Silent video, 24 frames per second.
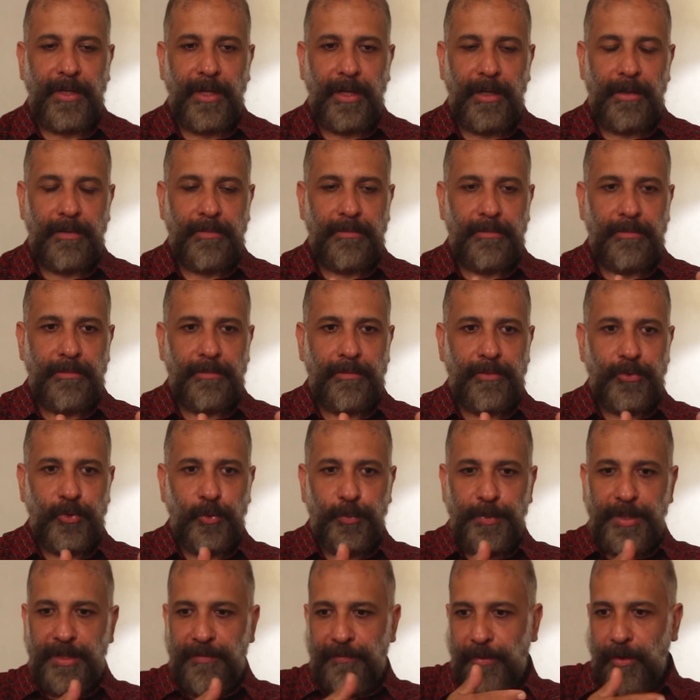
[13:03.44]
there are
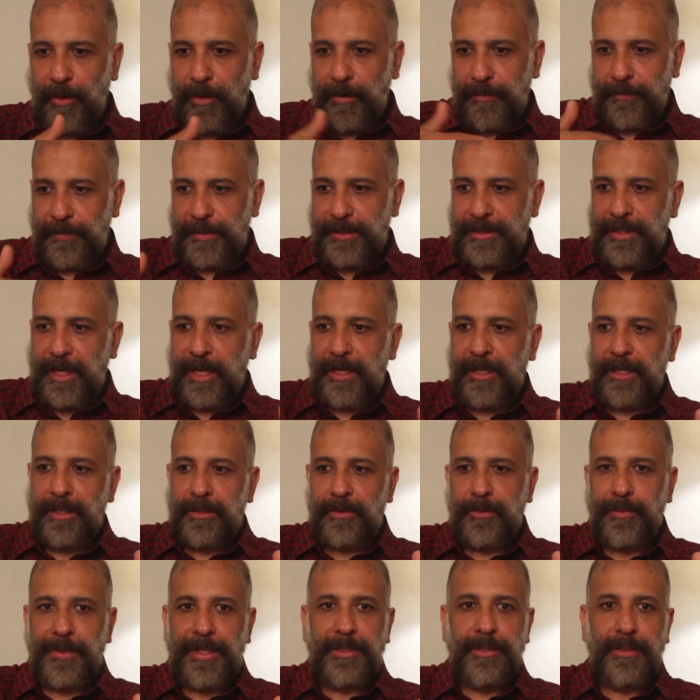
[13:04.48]
so many photographers
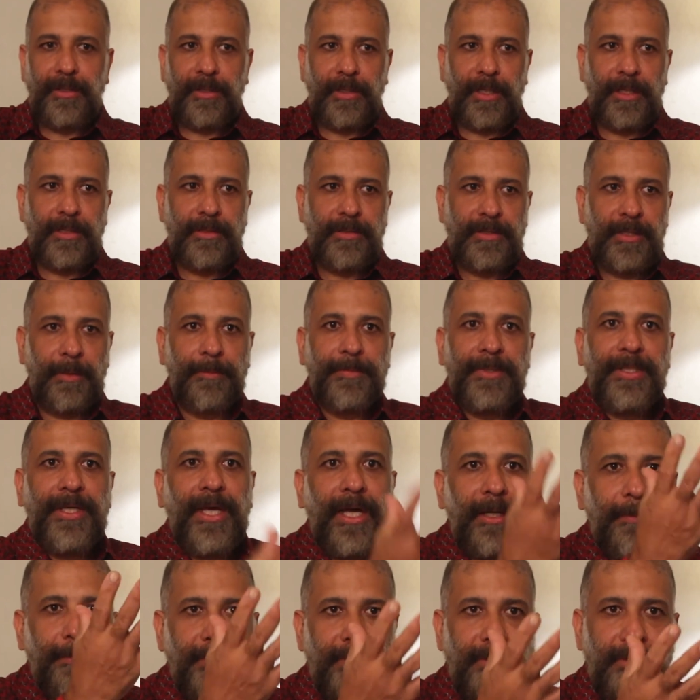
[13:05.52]
standing together and something
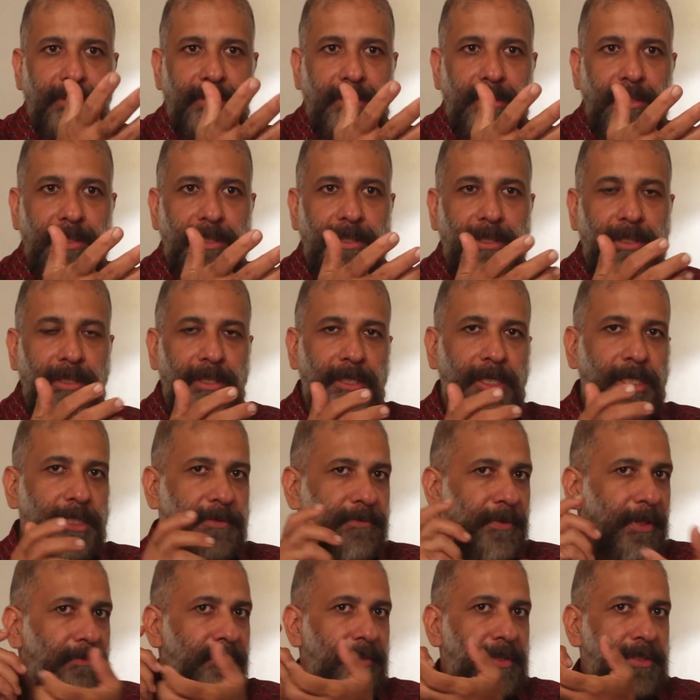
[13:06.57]
happens,
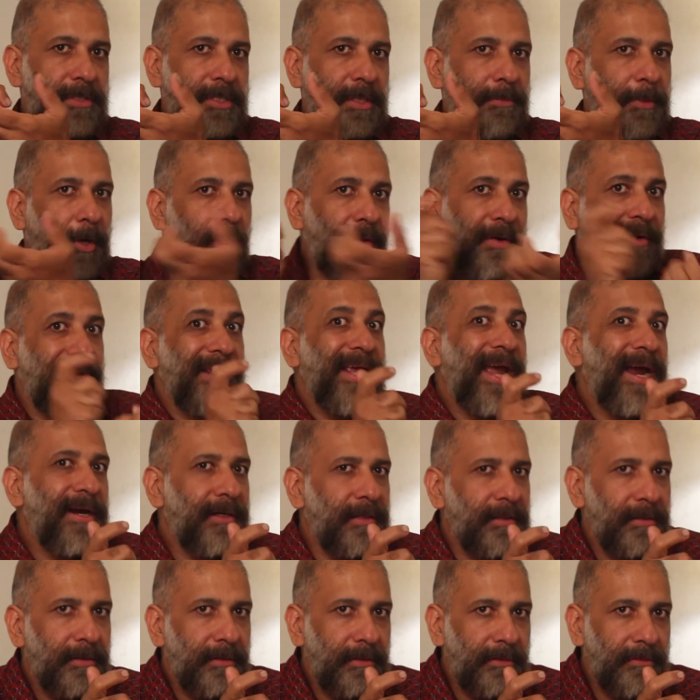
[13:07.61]
each one will somehow
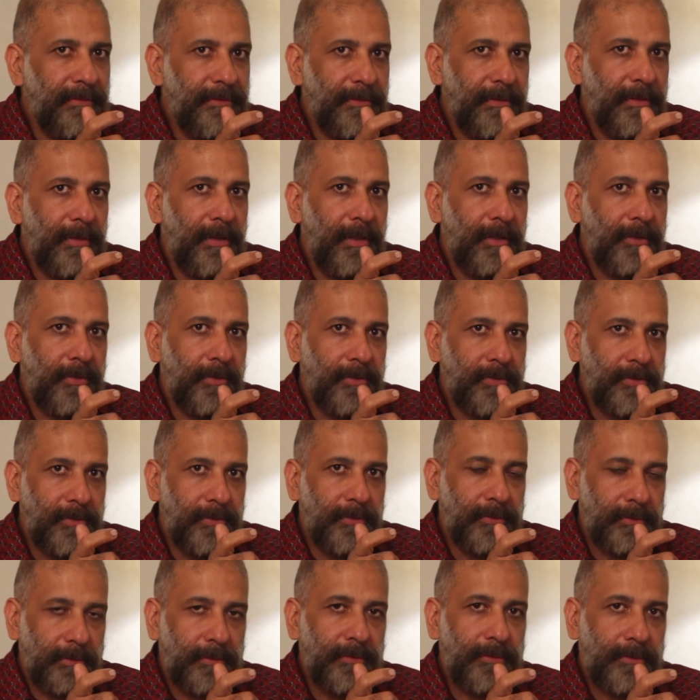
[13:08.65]
react differently also.